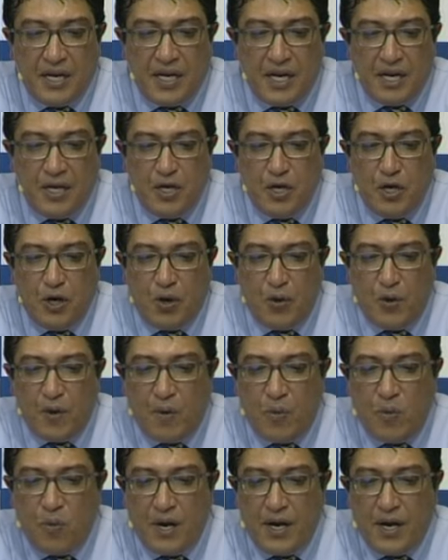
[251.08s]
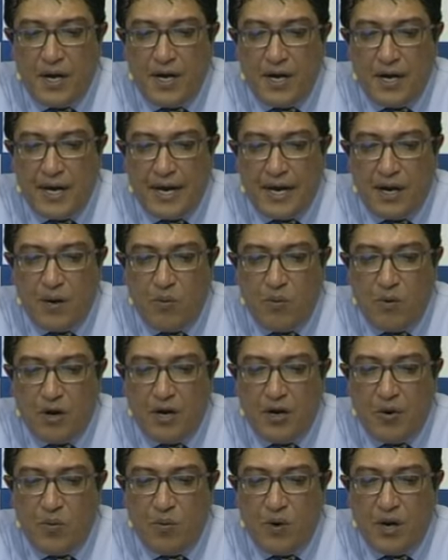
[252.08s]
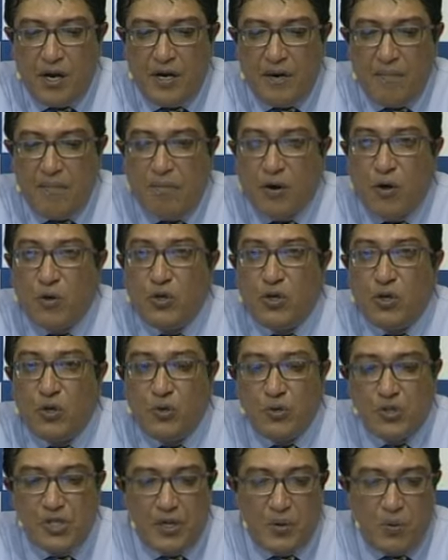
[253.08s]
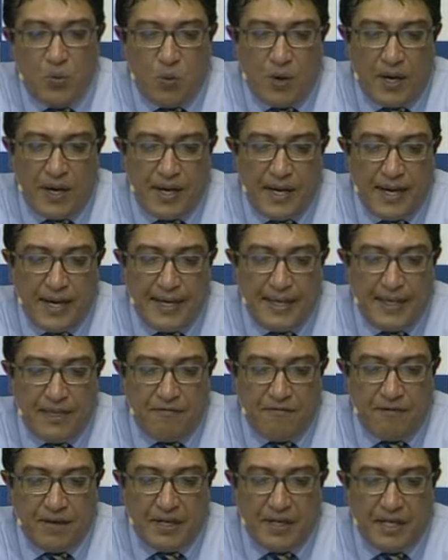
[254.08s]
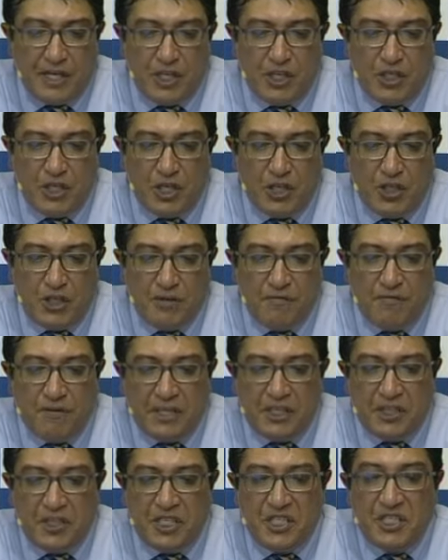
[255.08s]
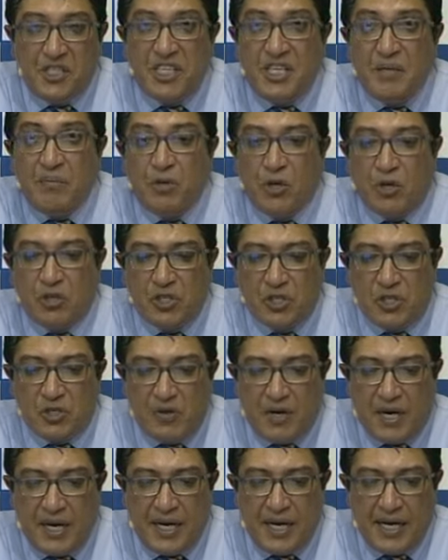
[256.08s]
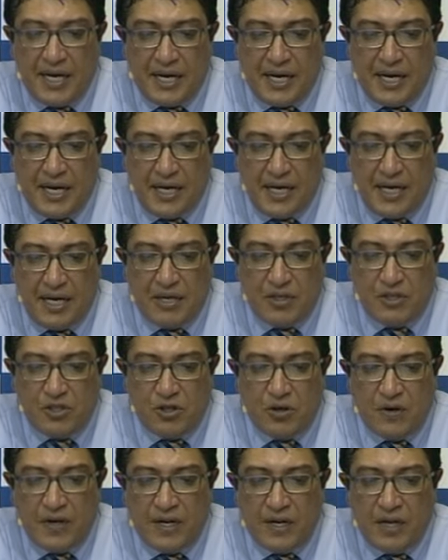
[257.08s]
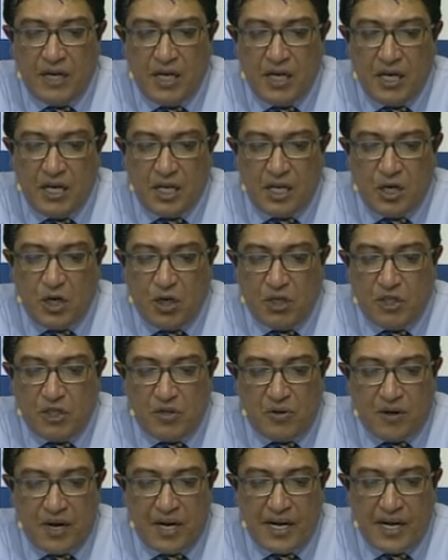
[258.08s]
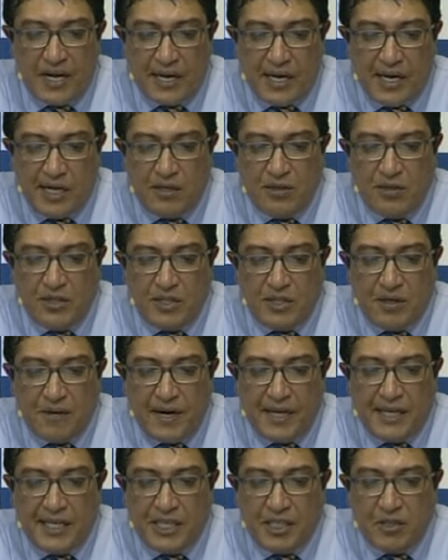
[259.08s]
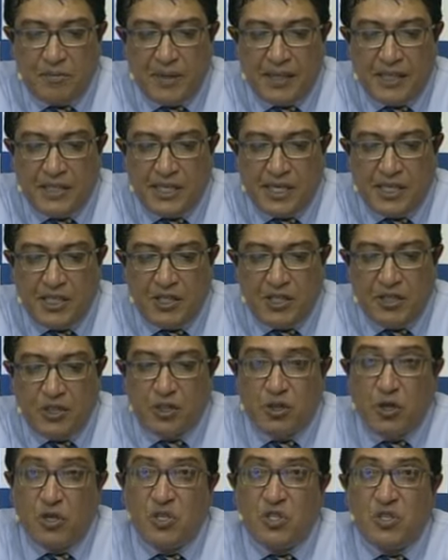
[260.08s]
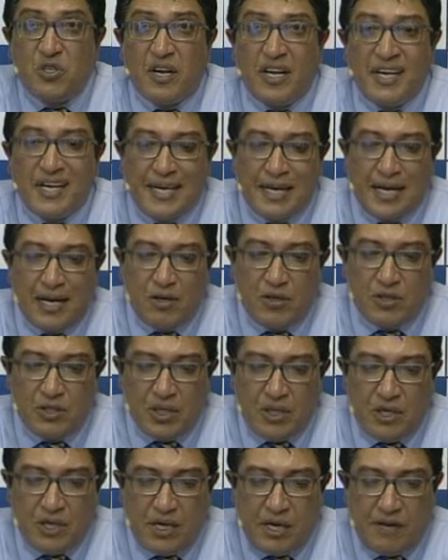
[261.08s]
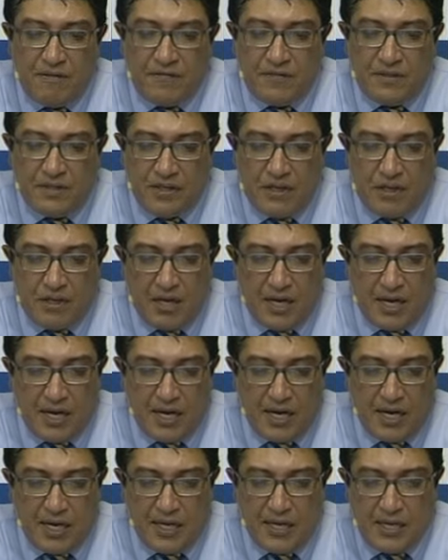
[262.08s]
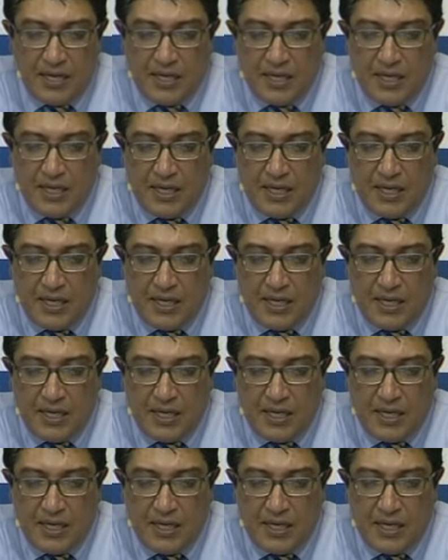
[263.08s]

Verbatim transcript: Uh, you're the one and 101 boat losing one length. The veterinary surgeon victory team not striding, uh, sorry, not striding out. Great expectations not striding out left hind.